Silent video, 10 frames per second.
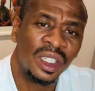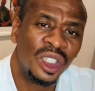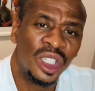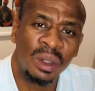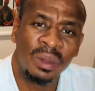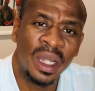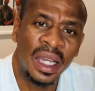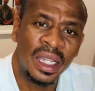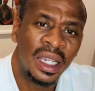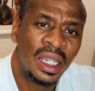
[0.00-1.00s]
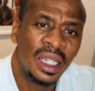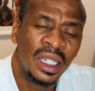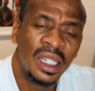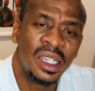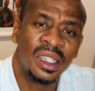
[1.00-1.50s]
Gemini
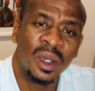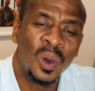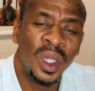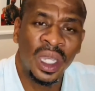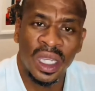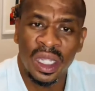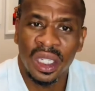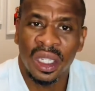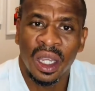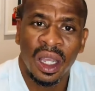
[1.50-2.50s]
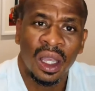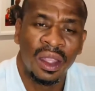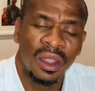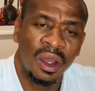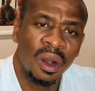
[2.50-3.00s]
is the quickest
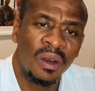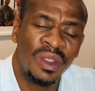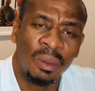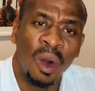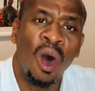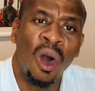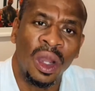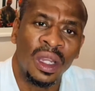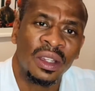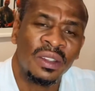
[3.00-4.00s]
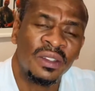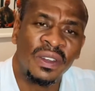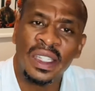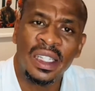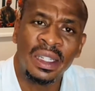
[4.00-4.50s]
of them all.
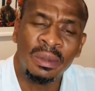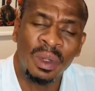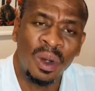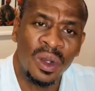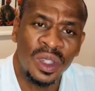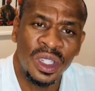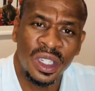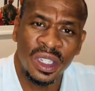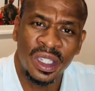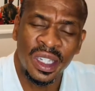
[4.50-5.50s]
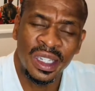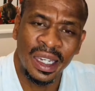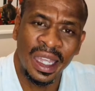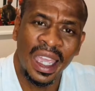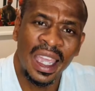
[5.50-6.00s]
Firstly, because it is
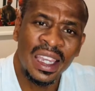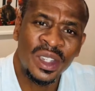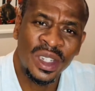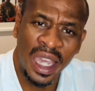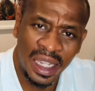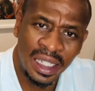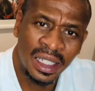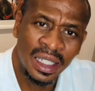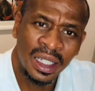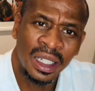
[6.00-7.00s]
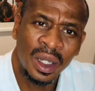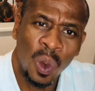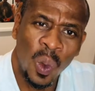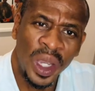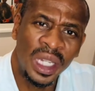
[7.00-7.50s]
an air sign,
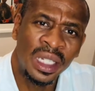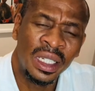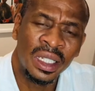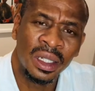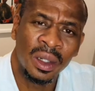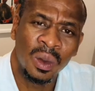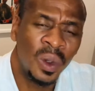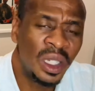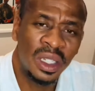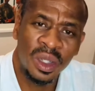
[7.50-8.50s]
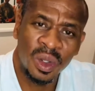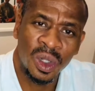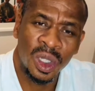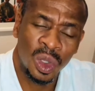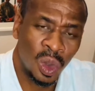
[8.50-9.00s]
wind is
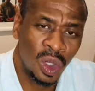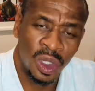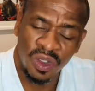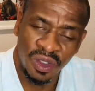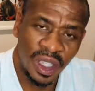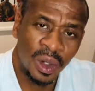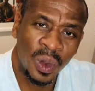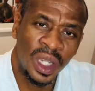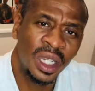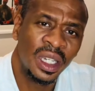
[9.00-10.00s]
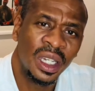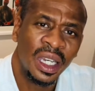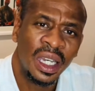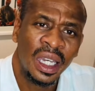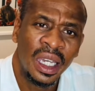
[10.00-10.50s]
very quick,
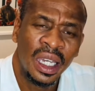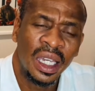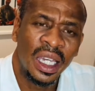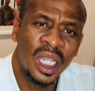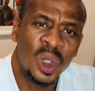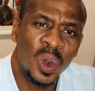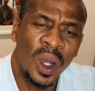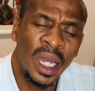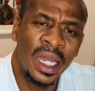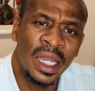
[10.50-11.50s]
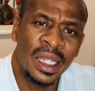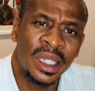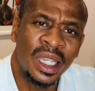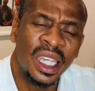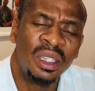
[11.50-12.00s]
as well
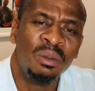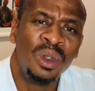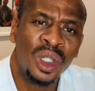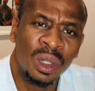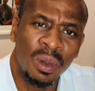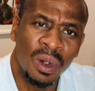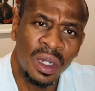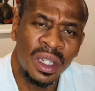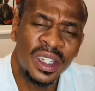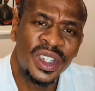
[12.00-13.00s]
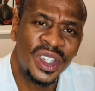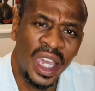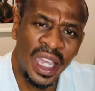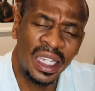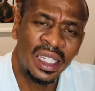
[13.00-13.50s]
as a mutable sign,